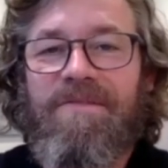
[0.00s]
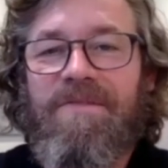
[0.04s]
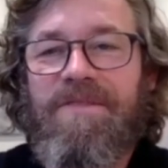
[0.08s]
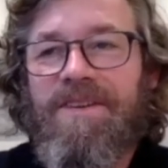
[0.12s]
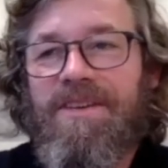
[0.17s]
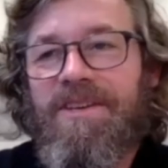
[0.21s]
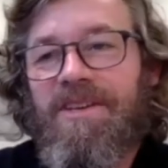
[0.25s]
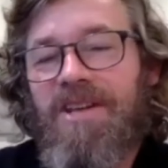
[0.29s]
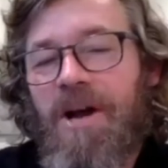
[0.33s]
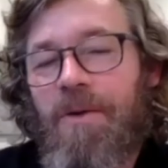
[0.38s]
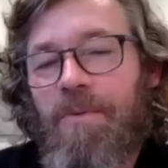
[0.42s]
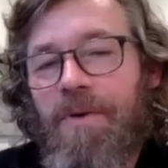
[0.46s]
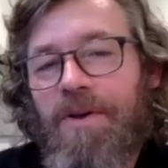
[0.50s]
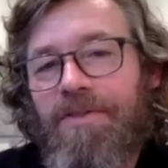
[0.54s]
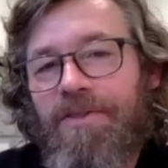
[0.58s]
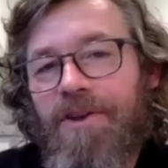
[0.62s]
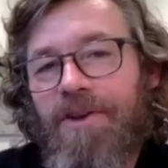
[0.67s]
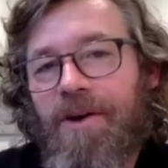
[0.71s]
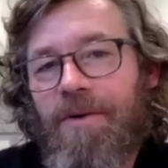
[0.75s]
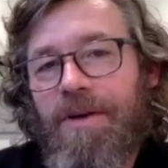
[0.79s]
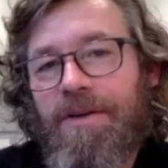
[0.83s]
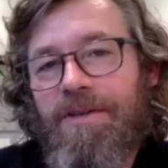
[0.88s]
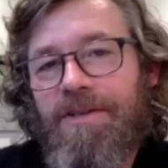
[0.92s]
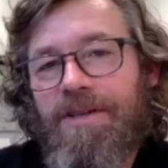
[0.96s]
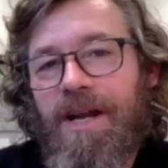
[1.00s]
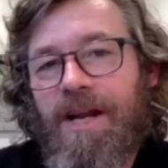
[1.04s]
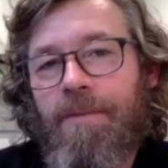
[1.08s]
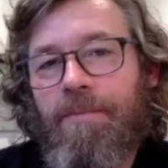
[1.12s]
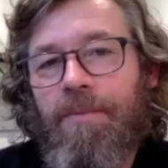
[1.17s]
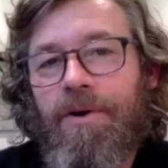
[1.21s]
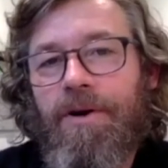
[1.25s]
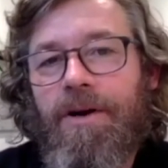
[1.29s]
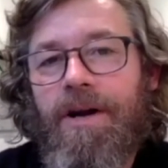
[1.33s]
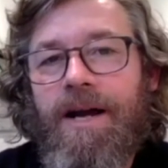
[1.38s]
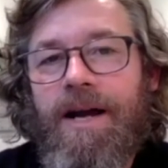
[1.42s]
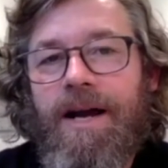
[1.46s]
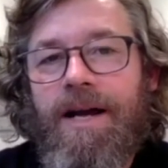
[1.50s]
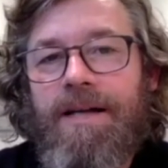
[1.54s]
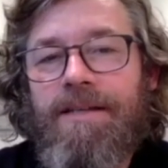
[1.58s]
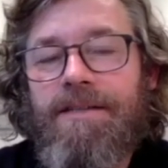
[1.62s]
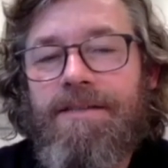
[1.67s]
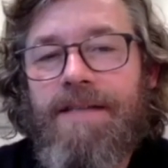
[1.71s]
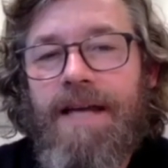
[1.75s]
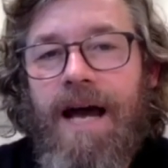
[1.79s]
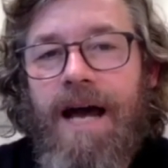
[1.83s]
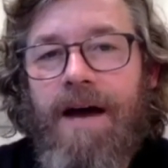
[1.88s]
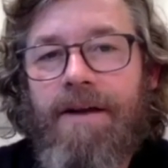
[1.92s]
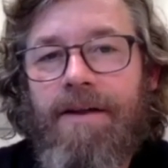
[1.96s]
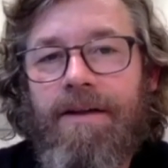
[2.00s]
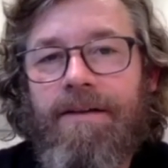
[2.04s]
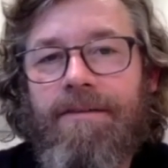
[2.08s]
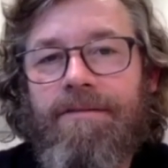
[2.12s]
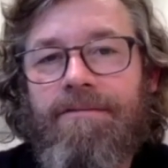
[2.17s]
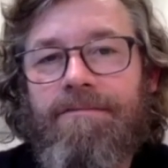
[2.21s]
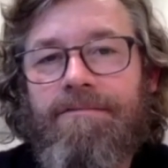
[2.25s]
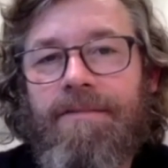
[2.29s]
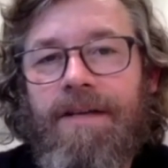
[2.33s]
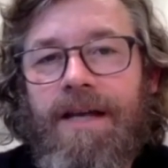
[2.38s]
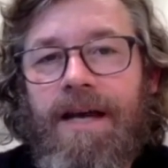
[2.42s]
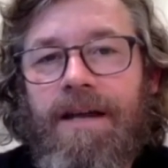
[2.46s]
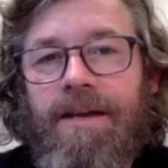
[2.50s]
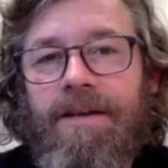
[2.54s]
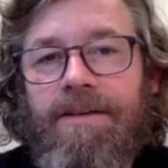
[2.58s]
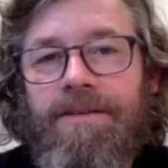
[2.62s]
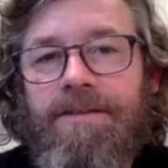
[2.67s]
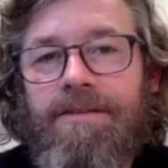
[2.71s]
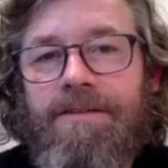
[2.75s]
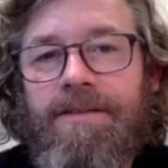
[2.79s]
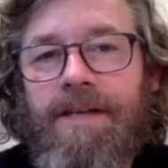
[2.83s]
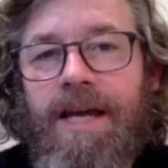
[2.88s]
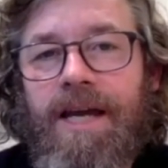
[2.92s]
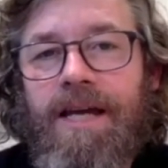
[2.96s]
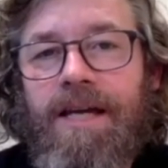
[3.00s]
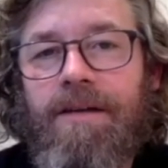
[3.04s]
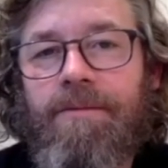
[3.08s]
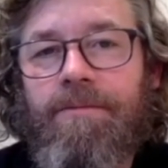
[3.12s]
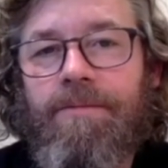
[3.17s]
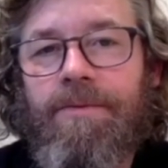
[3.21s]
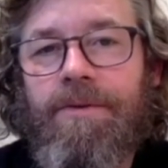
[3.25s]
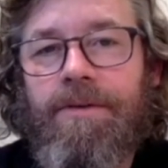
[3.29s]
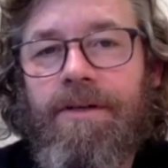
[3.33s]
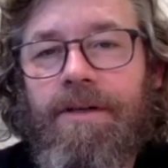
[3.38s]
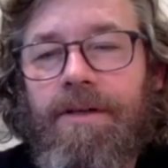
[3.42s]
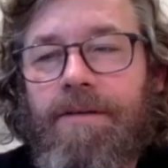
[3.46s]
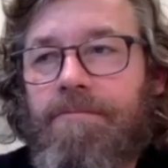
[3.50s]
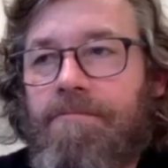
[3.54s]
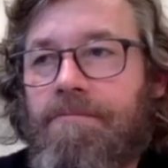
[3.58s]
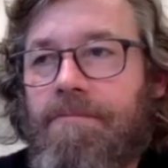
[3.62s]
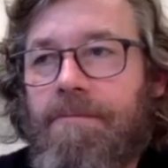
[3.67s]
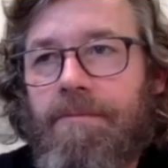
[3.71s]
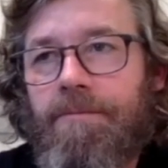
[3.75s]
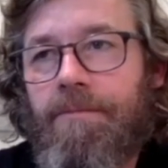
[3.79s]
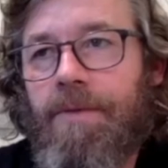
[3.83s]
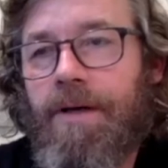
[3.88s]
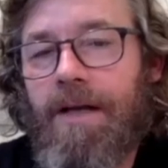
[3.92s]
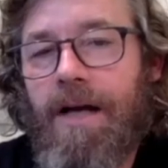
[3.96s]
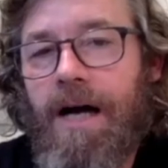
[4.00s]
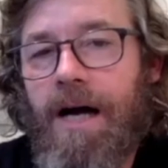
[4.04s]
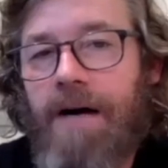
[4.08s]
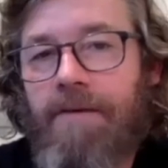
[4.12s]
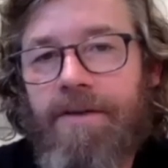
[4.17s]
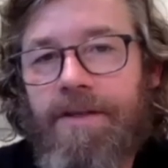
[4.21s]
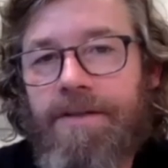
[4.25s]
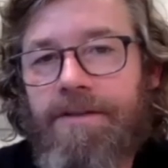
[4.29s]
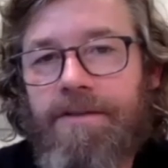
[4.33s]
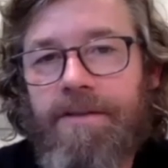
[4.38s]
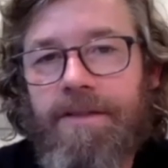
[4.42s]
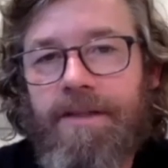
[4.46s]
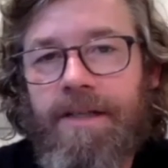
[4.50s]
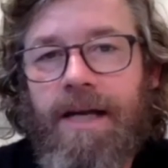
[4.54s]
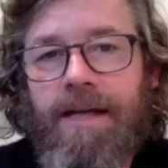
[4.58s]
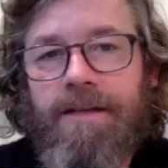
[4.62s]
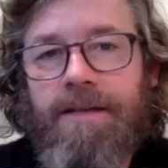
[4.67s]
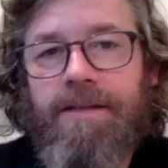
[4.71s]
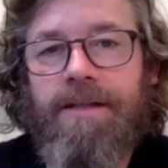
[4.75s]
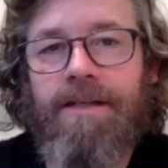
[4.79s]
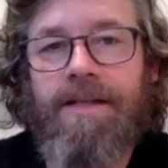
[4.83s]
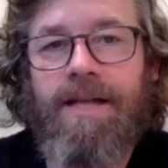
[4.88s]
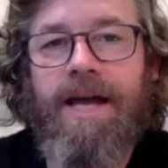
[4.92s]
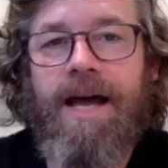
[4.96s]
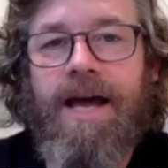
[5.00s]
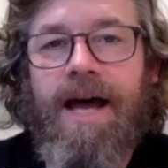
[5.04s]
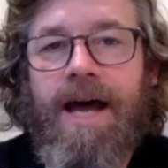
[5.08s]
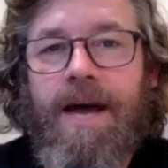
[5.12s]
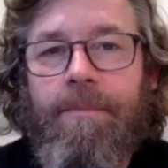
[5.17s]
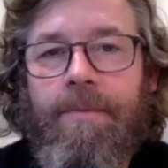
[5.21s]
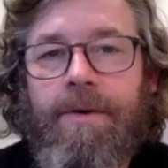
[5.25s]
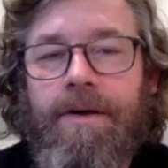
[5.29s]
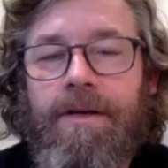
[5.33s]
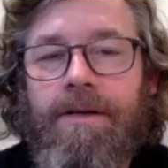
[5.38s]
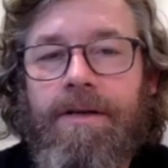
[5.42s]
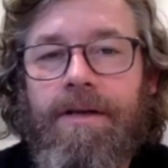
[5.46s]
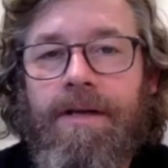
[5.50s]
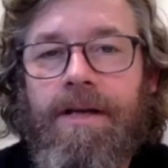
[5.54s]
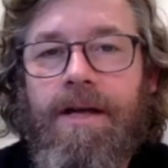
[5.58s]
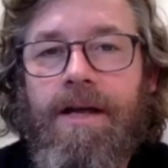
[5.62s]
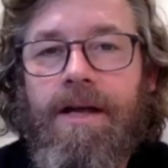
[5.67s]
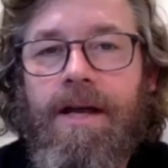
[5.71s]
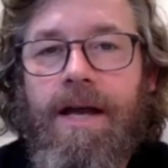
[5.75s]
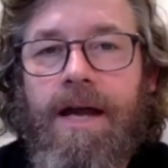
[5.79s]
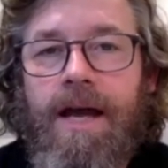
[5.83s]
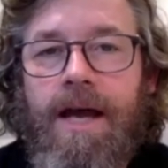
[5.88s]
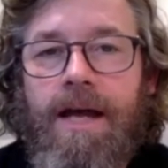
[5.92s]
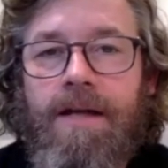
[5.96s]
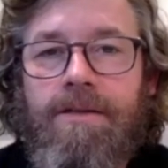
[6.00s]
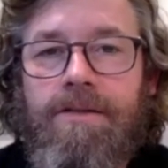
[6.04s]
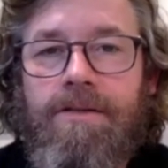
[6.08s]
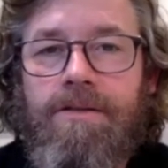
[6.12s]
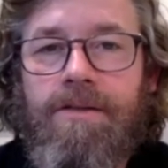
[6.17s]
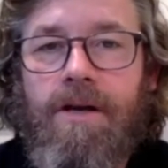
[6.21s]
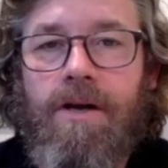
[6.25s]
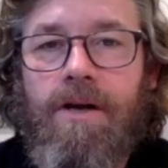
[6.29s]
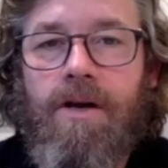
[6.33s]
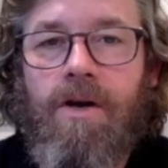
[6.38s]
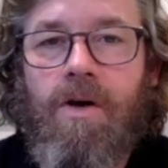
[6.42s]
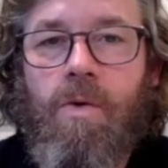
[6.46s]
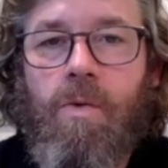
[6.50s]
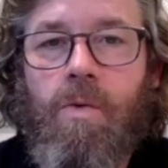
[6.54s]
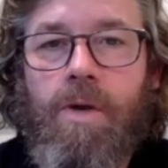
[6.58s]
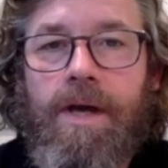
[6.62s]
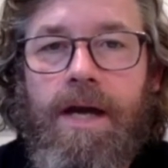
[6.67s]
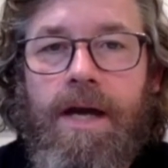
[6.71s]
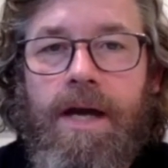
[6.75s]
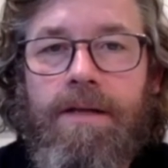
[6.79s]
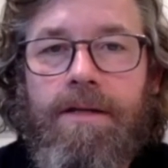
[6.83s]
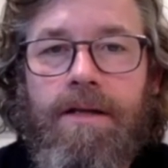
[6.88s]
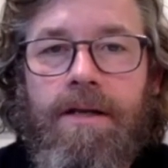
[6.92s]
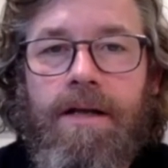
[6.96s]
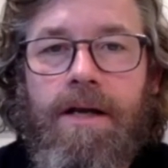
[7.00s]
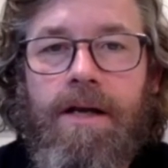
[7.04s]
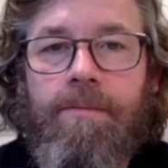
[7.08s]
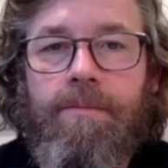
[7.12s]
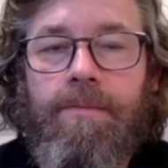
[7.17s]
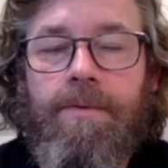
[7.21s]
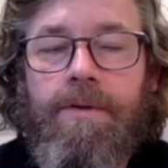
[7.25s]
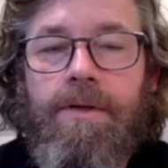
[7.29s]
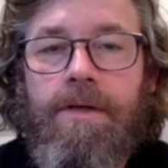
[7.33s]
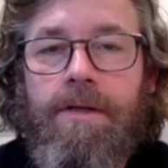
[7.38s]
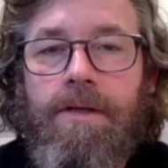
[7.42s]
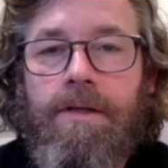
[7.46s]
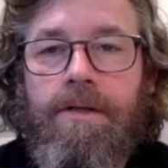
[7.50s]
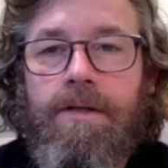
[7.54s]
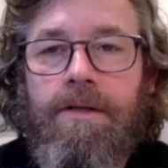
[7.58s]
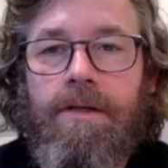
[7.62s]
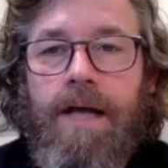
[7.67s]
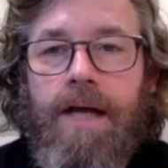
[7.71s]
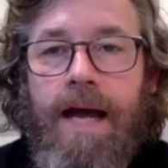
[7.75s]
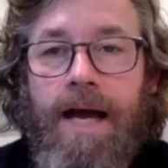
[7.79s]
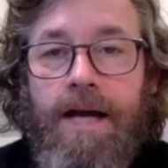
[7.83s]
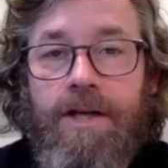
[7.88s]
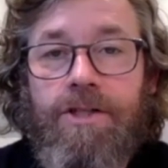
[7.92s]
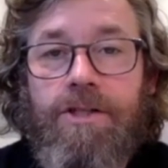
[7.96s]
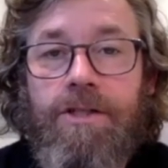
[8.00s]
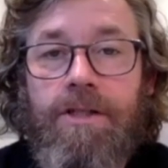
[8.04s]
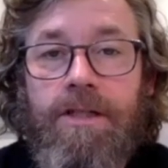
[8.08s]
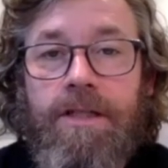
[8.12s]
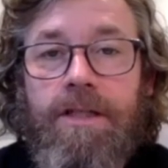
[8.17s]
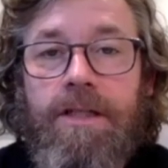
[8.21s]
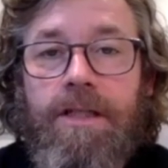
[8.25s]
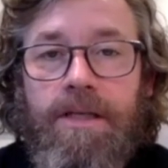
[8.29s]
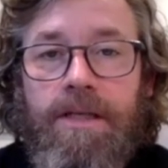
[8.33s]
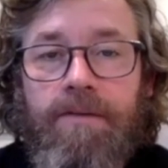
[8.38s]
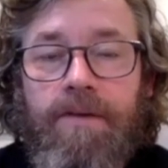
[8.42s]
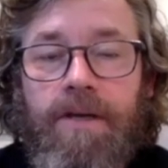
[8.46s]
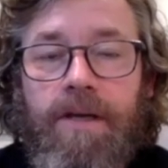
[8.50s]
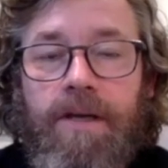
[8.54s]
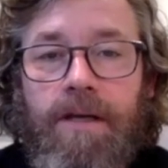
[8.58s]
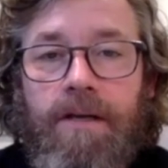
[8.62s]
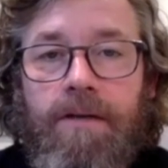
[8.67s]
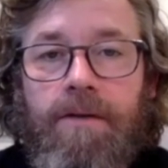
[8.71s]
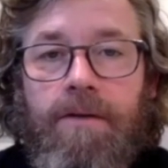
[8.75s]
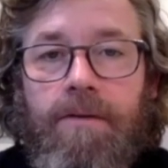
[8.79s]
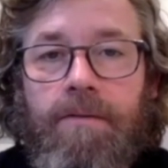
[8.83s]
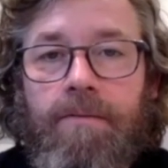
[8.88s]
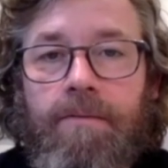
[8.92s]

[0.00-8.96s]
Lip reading: We thought we'd kind of put our heads down and escape, but obviously that didn't happen. And so we ended up actually living